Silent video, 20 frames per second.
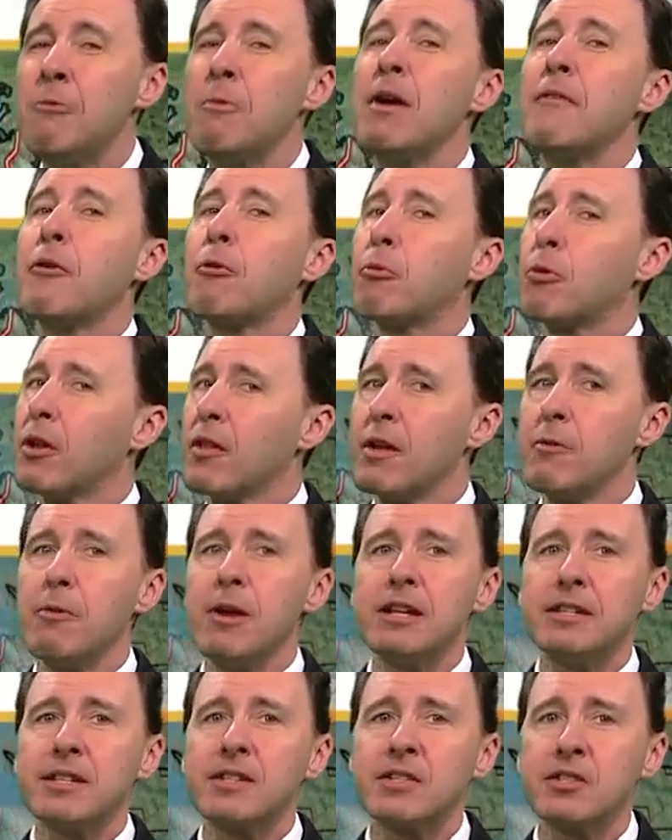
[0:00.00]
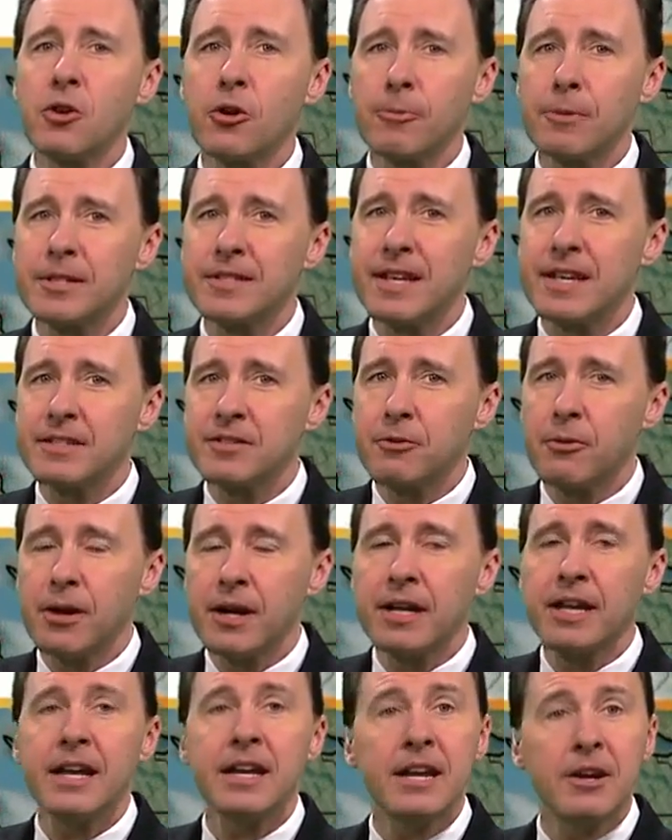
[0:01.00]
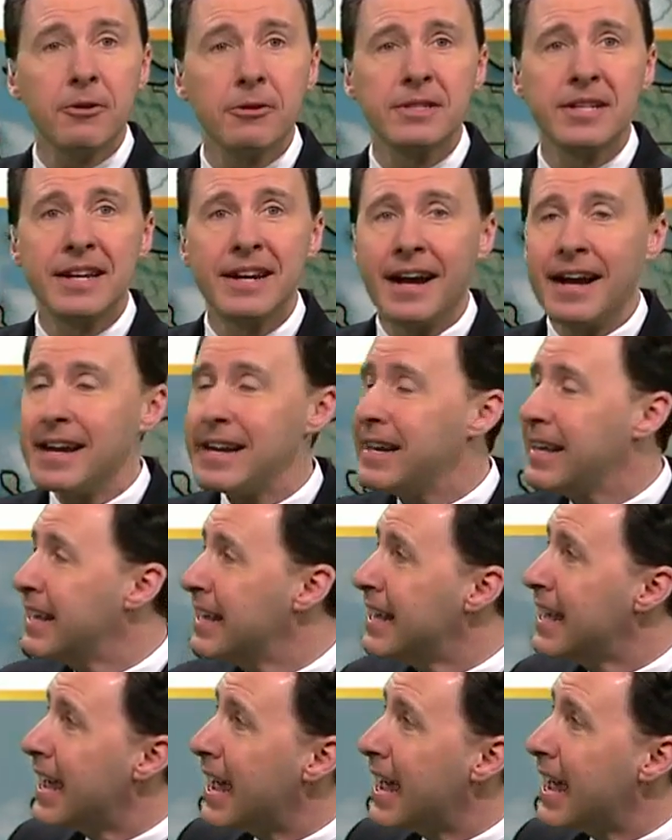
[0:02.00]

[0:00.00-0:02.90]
We have a really weak disturbance that's going to get here tonight.